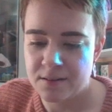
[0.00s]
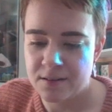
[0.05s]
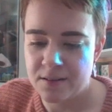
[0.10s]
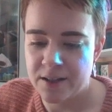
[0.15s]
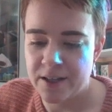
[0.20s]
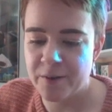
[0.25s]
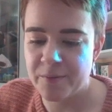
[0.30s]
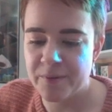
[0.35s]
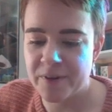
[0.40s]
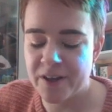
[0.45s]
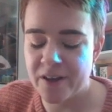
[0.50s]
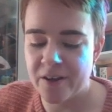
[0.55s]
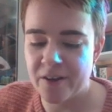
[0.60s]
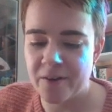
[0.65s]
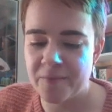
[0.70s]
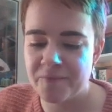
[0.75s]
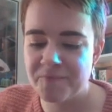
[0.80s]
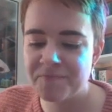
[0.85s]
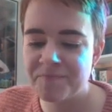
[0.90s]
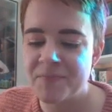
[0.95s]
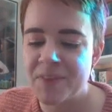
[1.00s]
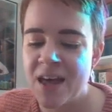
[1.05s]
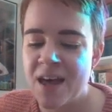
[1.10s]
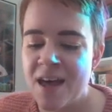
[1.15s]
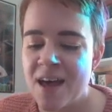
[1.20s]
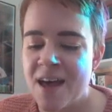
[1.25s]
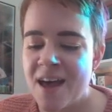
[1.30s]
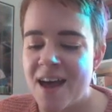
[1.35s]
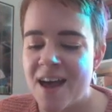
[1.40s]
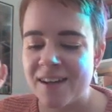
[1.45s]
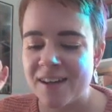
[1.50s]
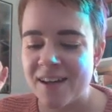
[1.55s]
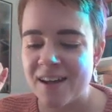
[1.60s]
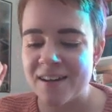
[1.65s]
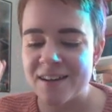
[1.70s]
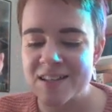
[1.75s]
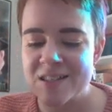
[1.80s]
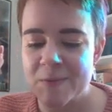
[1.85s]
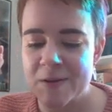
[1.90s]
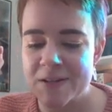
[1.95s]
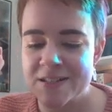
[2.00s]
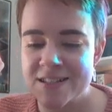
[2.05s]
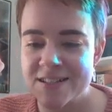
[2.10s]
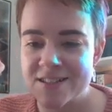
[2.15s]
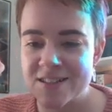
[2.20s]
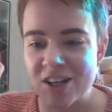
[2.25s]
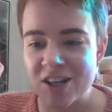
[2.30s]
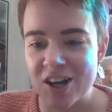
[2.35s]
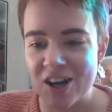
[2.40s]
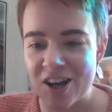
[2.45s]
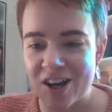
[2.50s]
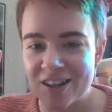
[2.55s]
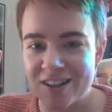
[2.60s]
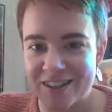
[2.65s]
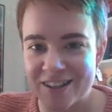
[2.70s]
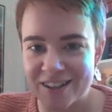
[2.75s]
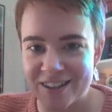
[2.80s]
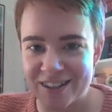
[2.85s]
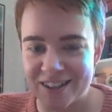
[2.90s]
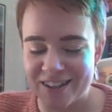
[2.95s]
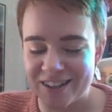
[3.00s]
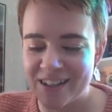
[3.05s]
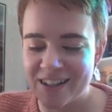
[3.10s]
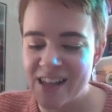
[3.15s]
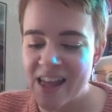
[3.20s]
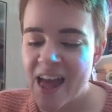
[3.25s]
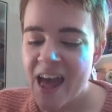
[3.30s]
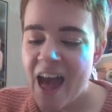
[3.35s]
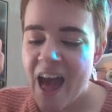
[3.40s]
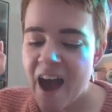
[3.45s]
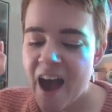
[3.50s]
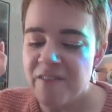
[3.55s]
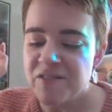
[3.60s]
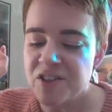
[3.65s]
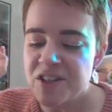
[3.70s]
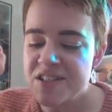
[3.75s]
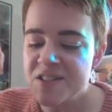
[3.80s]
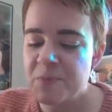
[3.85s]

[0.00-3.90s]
Here we go. An unexpected color. After his